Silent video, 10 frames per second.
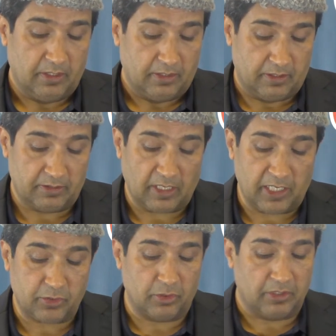
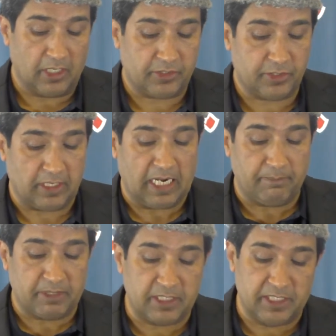designed to nurture
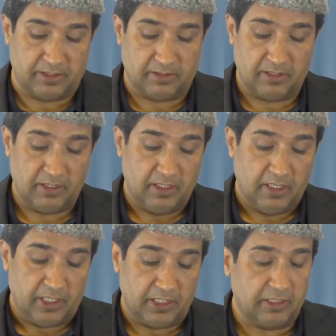Ahmadis
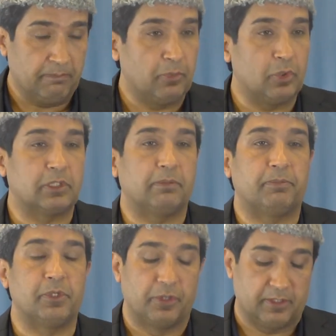in the most
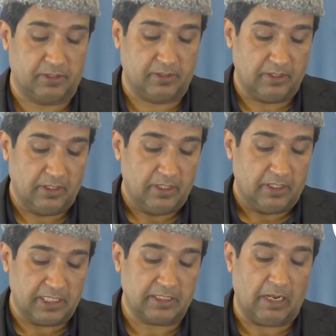purest
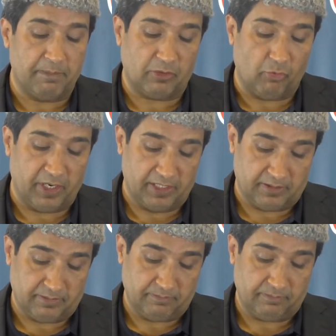Islamic
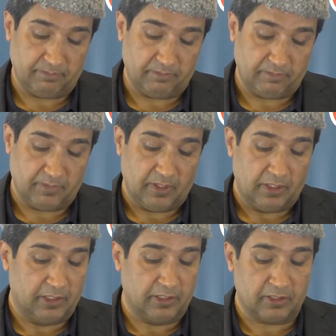ways.
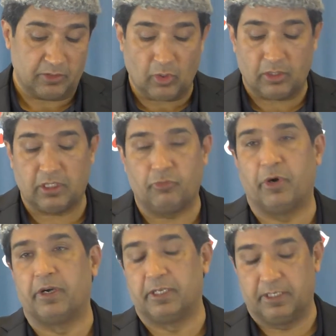It is not a
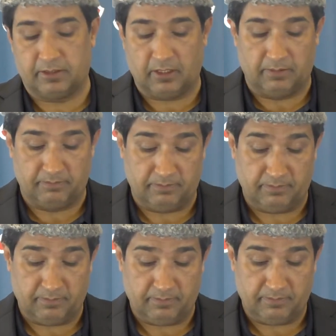worldly Nizam.
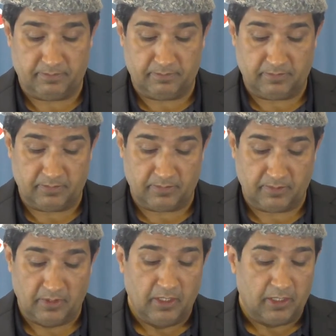
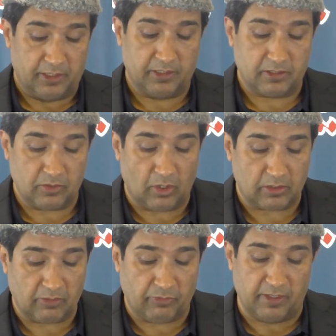It is not
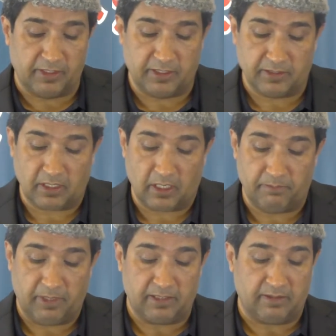a worldly
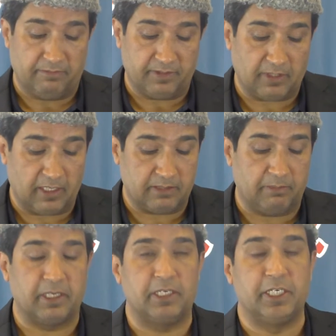Nizam as emphasized
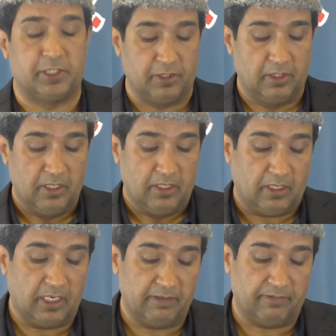by each
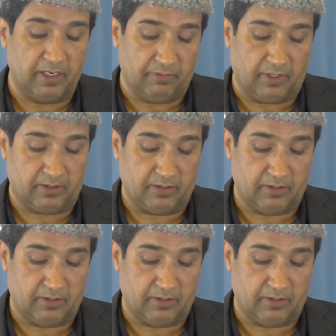Khalifa